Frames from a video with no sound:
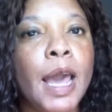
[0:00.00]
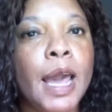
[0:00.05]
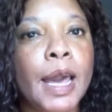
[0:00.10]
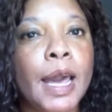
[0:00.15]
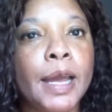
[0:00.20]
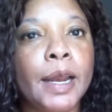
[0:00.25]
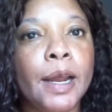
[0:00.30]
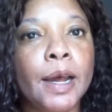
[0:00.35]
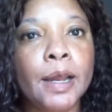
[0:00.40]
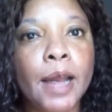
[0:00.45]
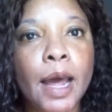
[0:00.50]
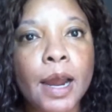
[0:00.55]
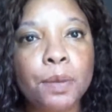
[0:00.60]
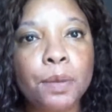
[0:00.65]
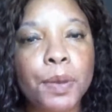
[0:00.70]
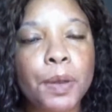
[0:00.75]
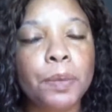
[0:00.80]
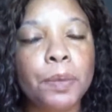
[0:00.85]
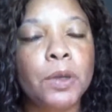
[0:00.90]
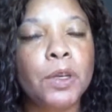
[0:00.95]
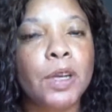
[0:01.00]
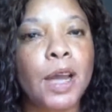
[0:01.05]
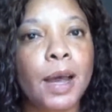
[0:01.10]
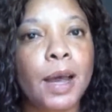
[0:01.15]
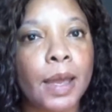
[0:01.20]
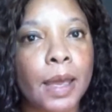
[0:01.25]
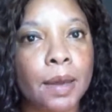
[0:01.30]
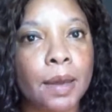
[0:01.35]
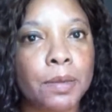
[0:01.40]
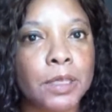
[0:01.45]
And a lot of people
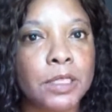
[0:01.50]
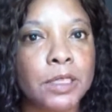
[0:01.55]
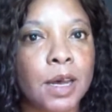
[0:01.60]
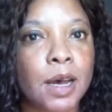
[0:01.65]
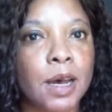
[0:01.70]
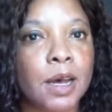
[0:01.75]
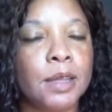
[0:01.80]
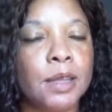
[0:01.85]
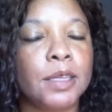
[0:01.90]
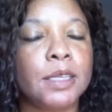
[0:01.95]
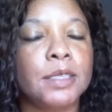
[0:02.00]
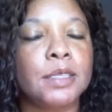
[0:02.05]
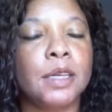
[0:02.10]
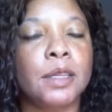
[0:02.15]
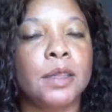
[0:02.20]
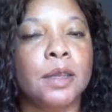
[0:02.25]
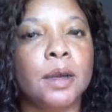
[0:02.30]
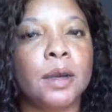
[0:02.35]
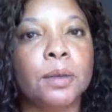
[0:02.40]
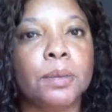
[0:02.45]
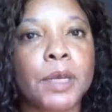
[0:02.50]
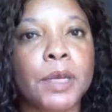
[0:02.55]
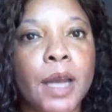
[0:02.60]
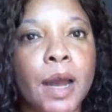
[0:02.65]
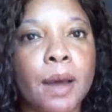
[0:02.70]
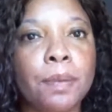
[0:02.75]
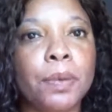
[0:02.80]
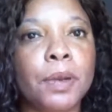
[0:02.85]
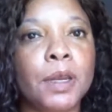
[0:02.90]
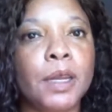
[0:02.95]
knock Amazon. They say they're a
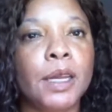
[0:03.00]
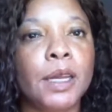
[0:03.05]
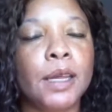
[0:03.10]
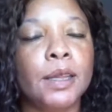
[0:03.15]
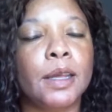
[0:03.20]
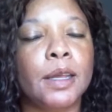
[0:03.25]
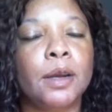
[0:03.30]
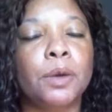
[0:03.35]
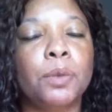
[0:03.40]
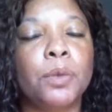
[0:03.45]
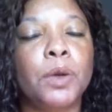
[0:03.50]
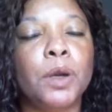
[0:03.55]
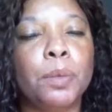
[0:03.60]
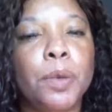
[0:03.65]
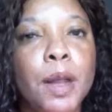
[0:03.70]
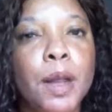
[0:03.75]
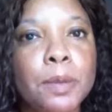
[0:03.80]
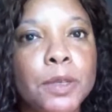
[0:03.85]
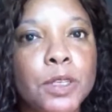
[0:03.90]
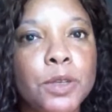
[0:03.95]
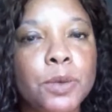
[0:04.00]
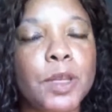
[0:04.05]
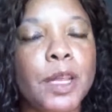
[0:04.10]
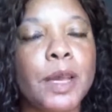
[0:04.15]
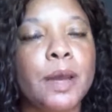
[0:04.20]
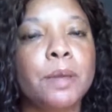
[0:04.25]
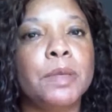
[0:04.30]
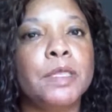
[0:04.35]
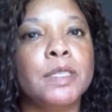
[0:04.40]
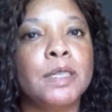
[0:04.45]
monopoly. They don't want to publish with
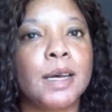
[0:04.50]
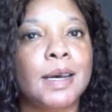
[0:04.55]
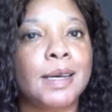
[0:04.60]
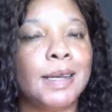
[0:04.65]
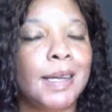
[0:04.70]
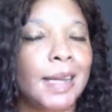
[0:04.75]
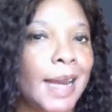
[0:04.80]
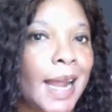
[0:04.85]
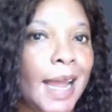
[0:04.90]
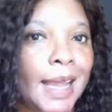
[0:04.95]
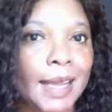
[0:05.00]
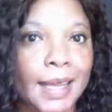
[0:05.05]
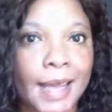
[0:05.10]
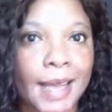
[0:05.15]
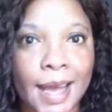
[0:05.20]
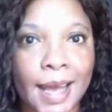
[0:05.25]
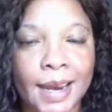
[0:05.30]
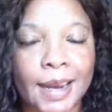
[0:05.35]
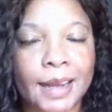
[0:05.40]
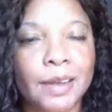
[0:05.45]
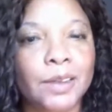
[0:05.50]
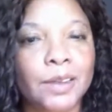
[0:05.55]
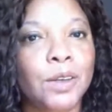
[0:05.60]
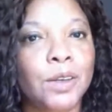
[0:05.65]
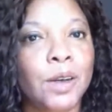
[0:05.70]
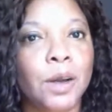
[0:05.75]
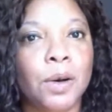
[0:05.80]
Amazon. And I get it.